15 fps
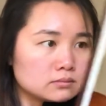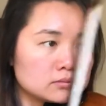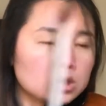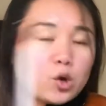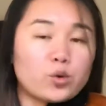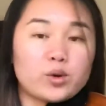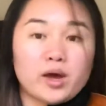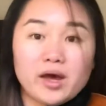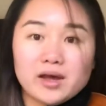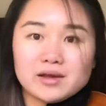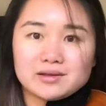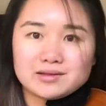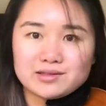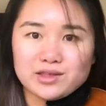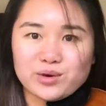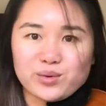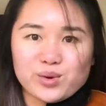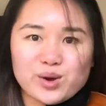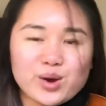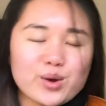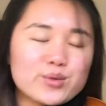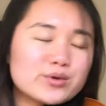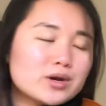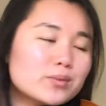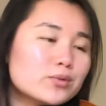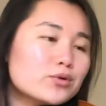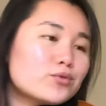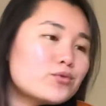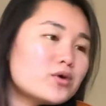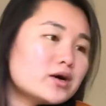Okay, there we go. Number
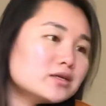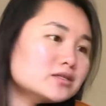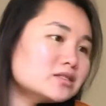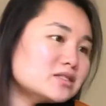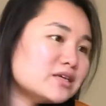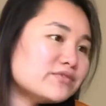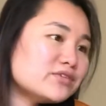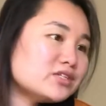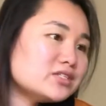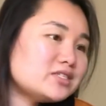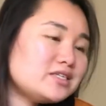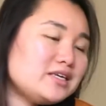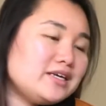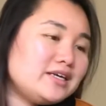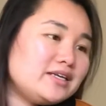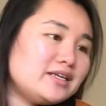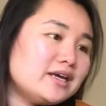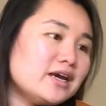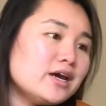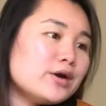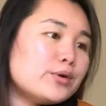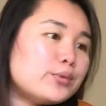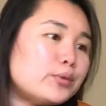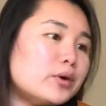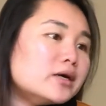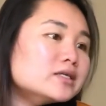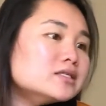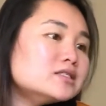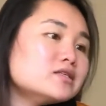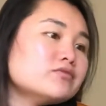117.
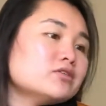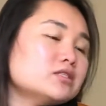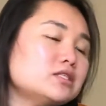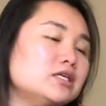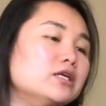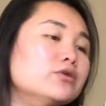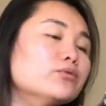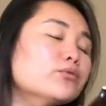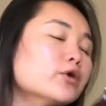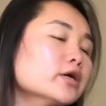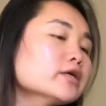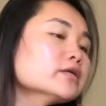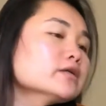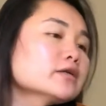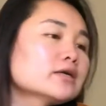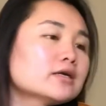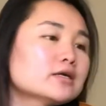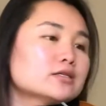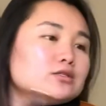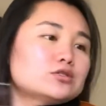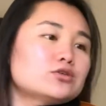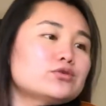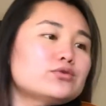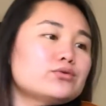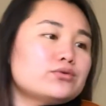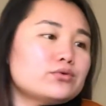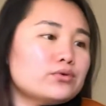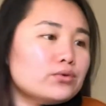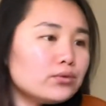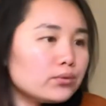117. 1, 2,
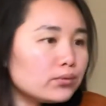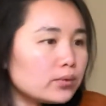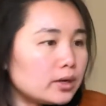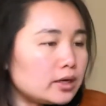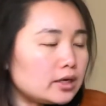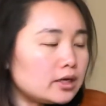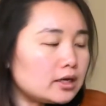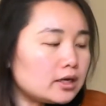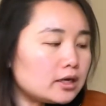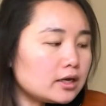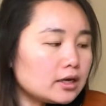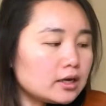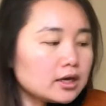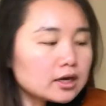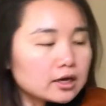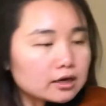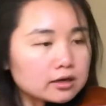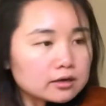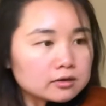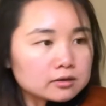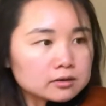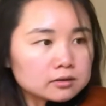ready, and...